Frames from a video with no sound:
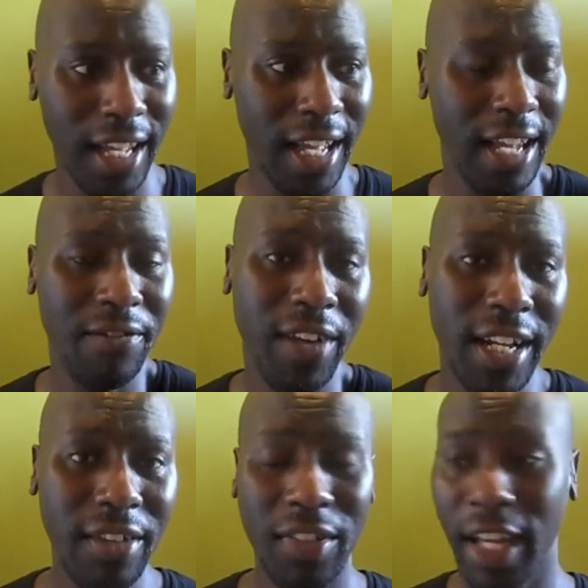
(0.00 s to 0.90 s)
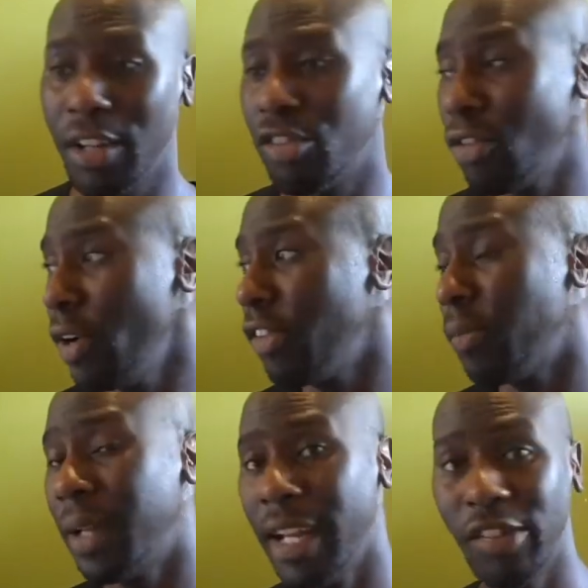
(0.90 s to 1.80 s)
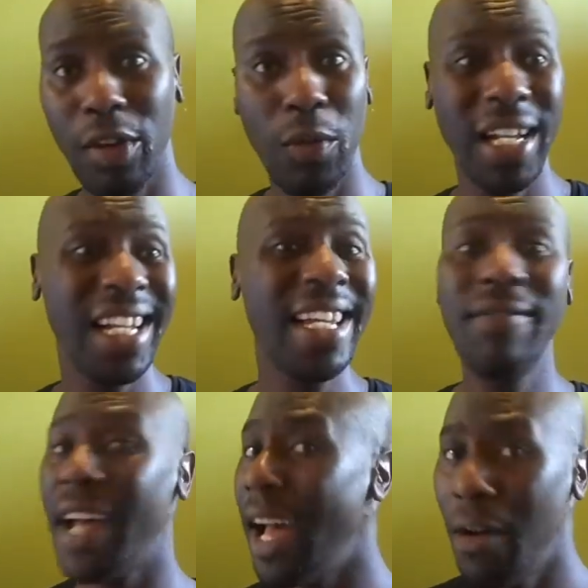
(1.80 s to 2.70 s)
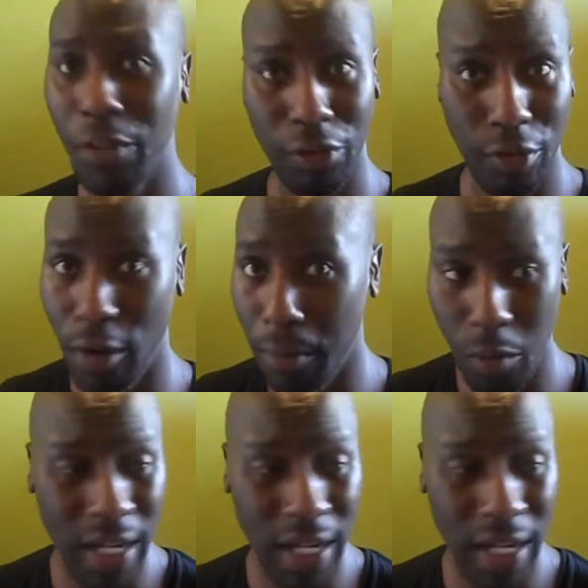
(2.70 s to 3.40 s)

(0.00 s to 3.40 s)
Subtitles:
If anything, joy is a place that we leave out from.